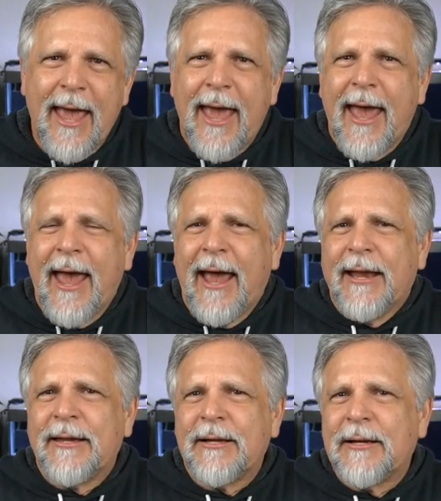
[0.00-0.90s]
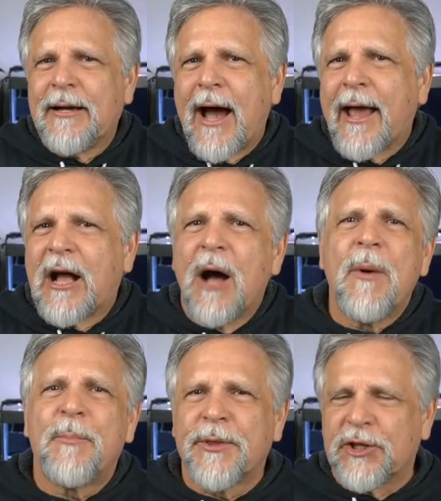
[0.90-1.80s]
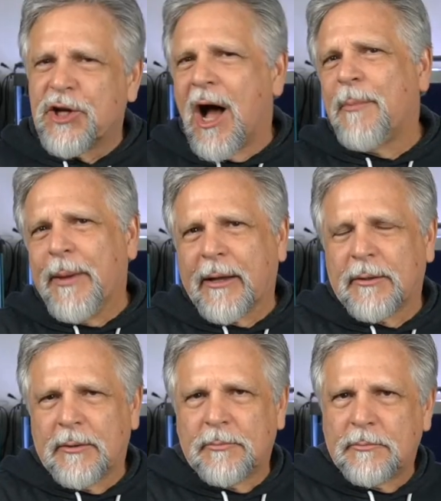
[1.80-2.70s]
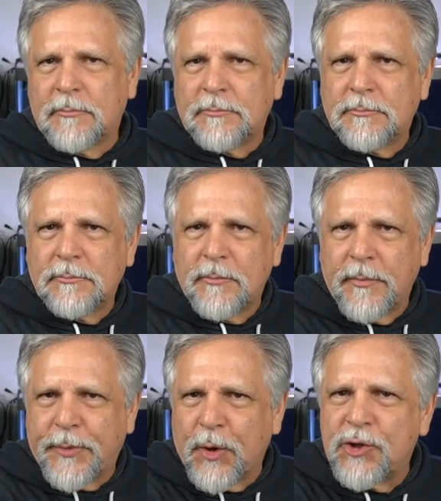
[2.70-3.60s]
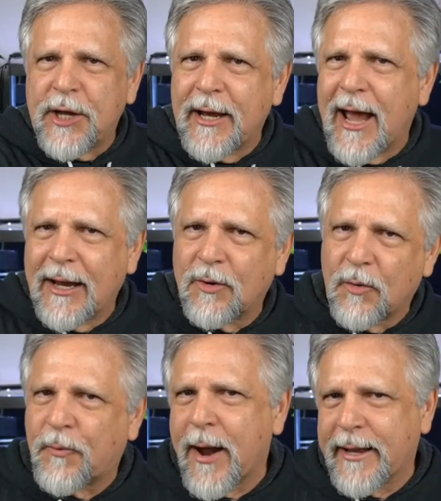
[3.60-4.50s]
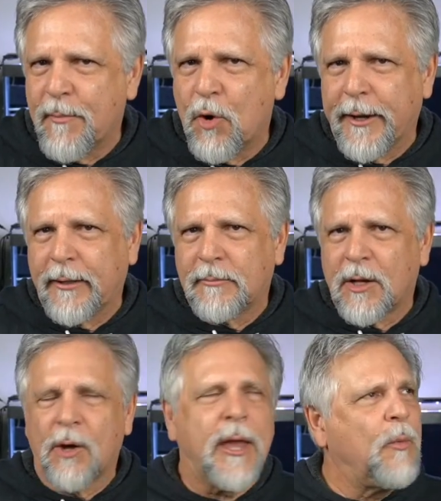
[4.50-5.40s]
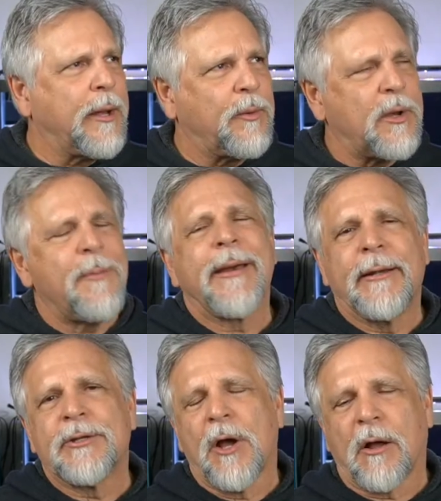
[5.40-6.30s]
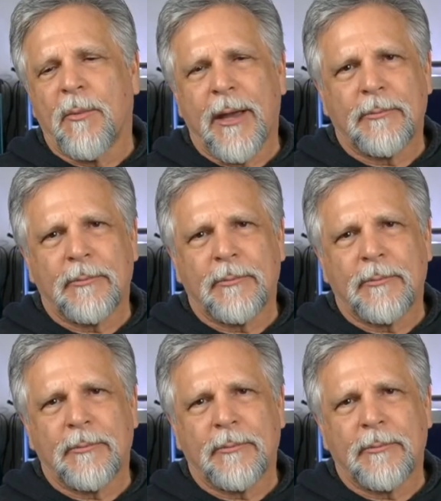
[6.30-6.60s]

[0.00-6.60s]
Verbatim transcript: and I come up with a topic Thursday night or Friday morning. I go, okay, what what am I going to talk about?